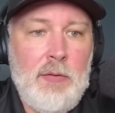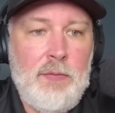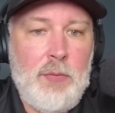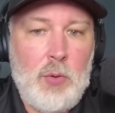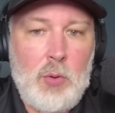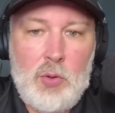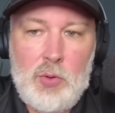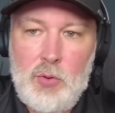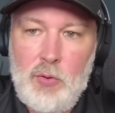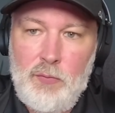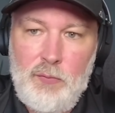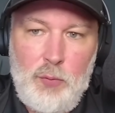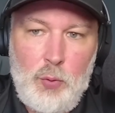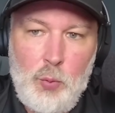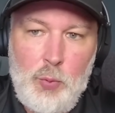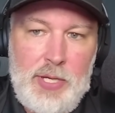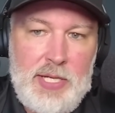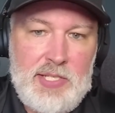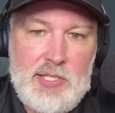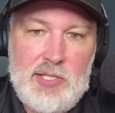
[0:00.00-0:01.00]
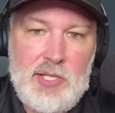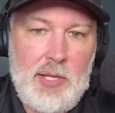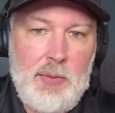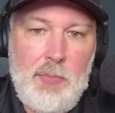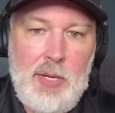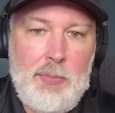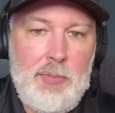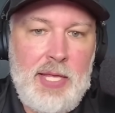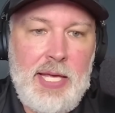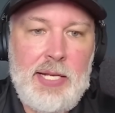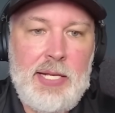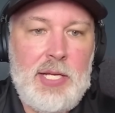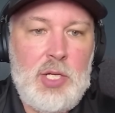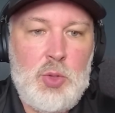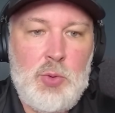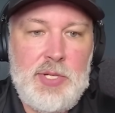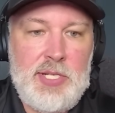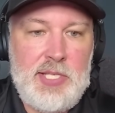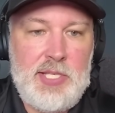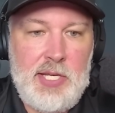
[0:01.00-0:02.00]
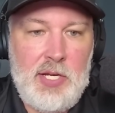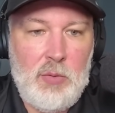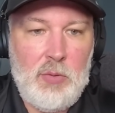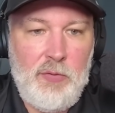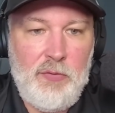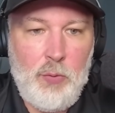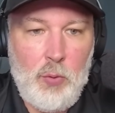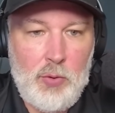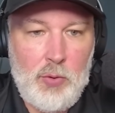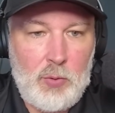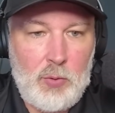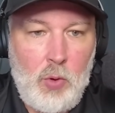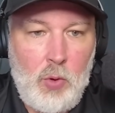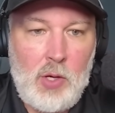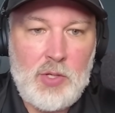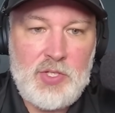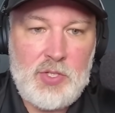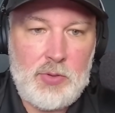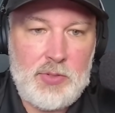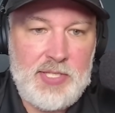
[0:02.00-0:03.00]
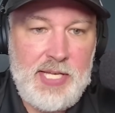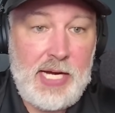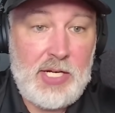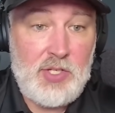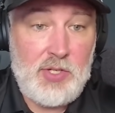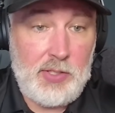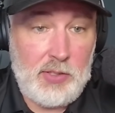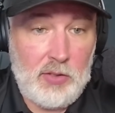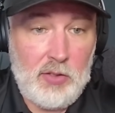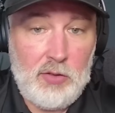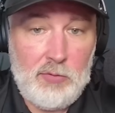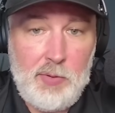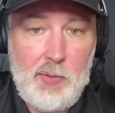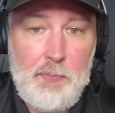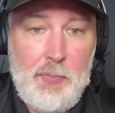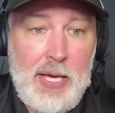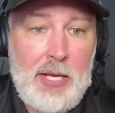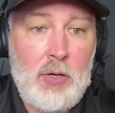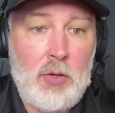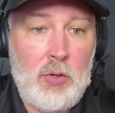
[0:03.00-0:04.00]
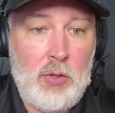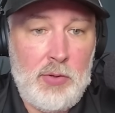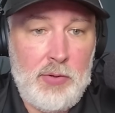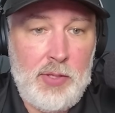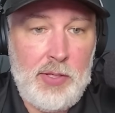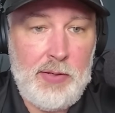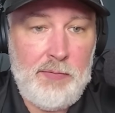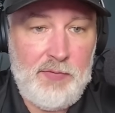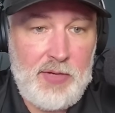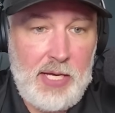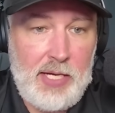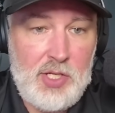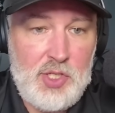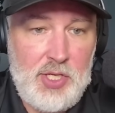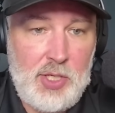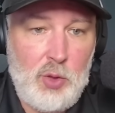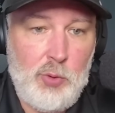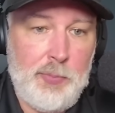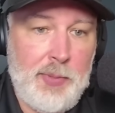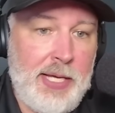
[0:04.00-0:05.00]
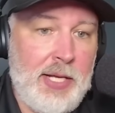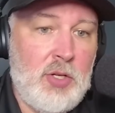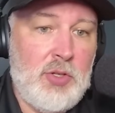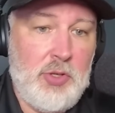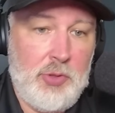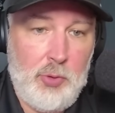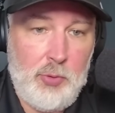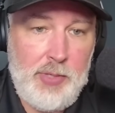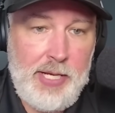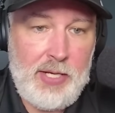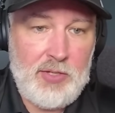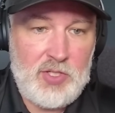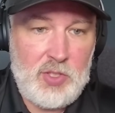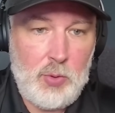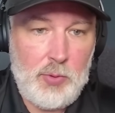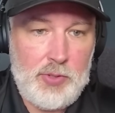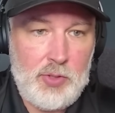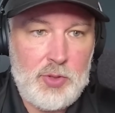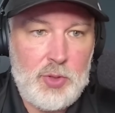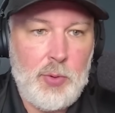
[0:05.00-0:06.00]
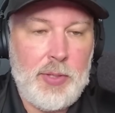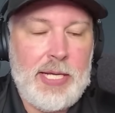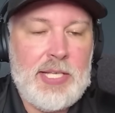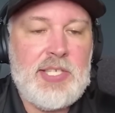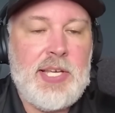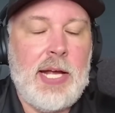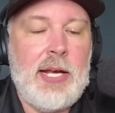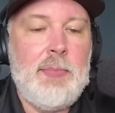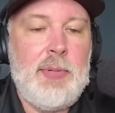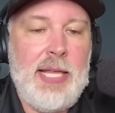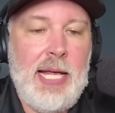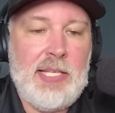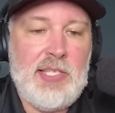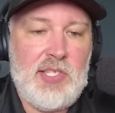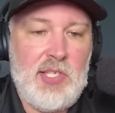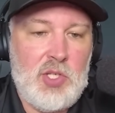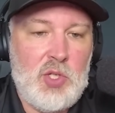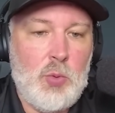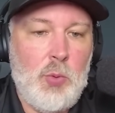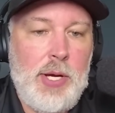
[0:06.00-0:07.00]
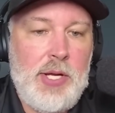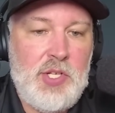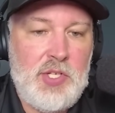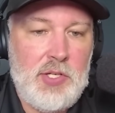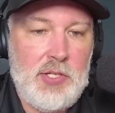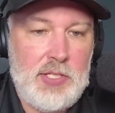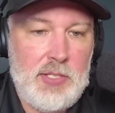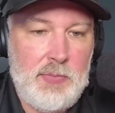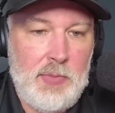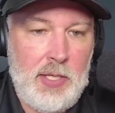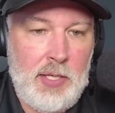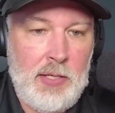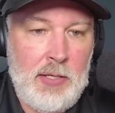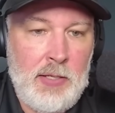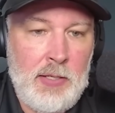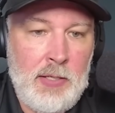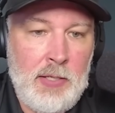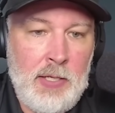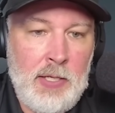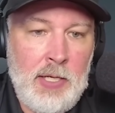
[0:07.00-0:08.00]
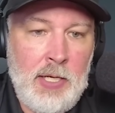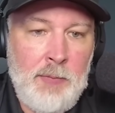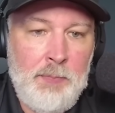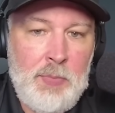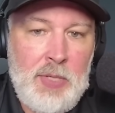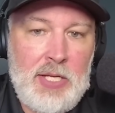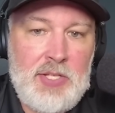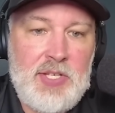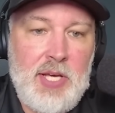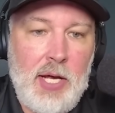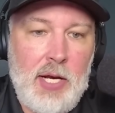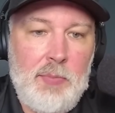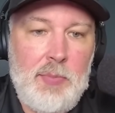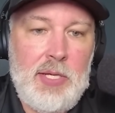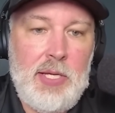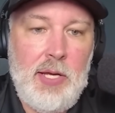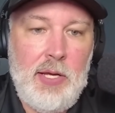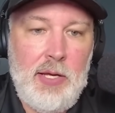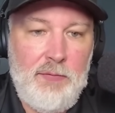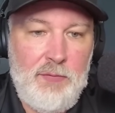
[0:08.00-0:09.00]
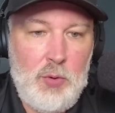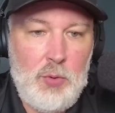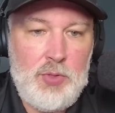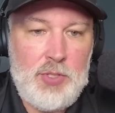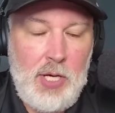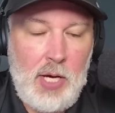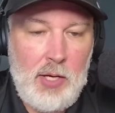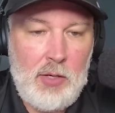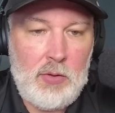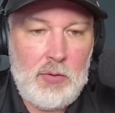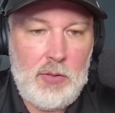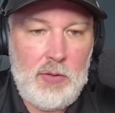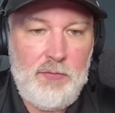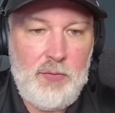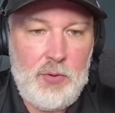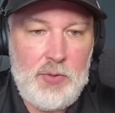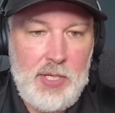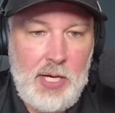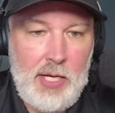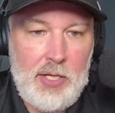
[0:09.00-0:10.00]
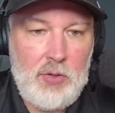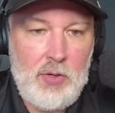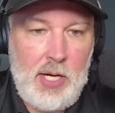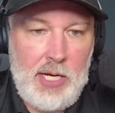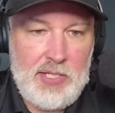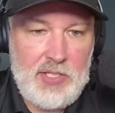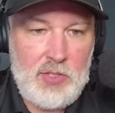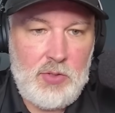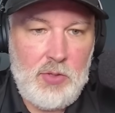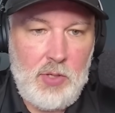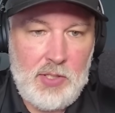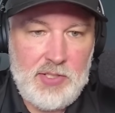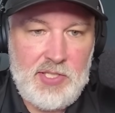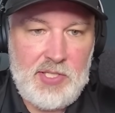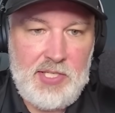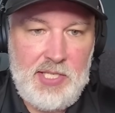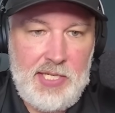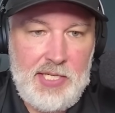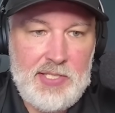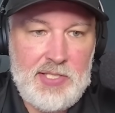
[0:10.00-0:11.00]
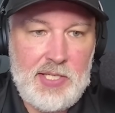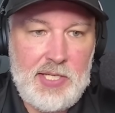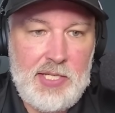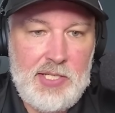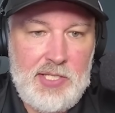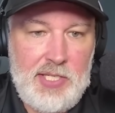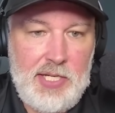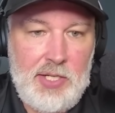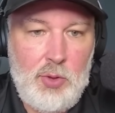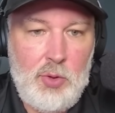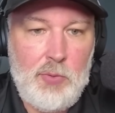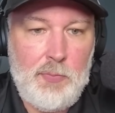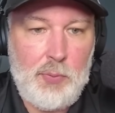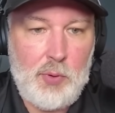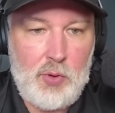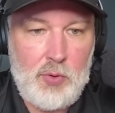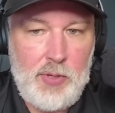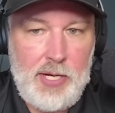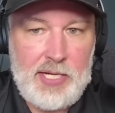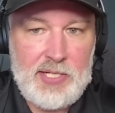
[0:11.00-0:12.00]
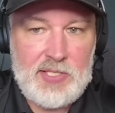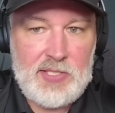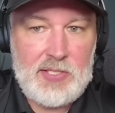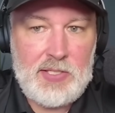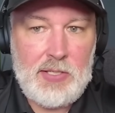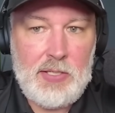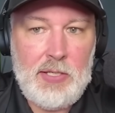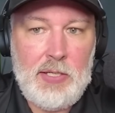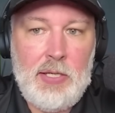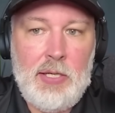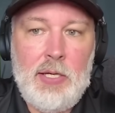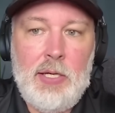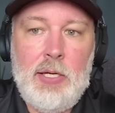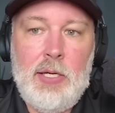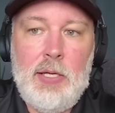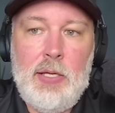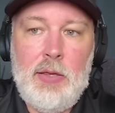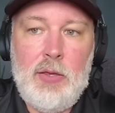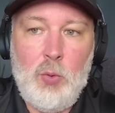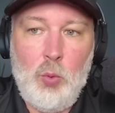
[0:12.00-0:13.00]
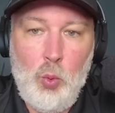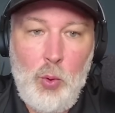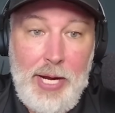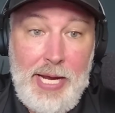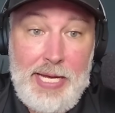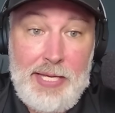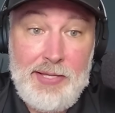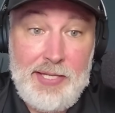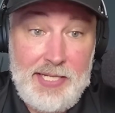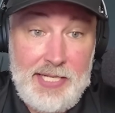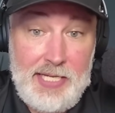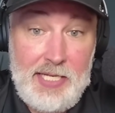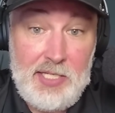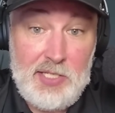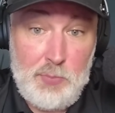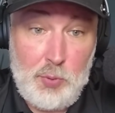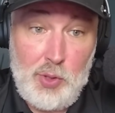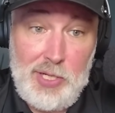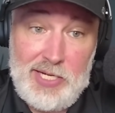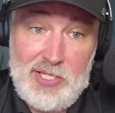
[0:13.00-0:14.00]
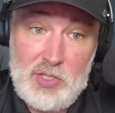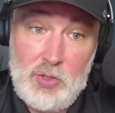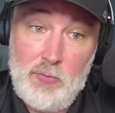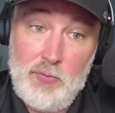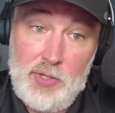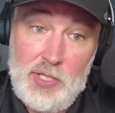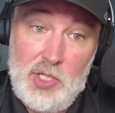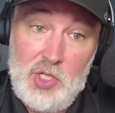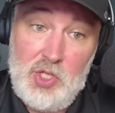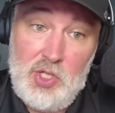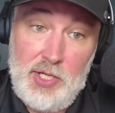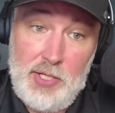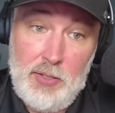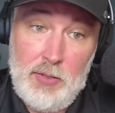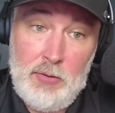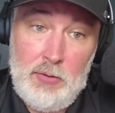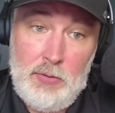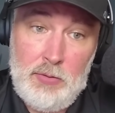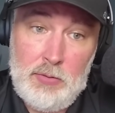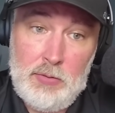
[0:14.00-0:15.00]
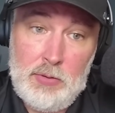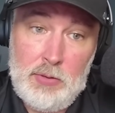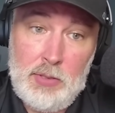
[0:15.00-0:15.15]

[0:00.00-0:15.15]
for reasons that maybe they had injuries the year before and the roster is actually a little bit better and they've got a general manager who now knows what they're doing? It's got to be that situation to me. It's got to be if you dot your I's and cross the T's and continue to progress the way that he's progressed over this year.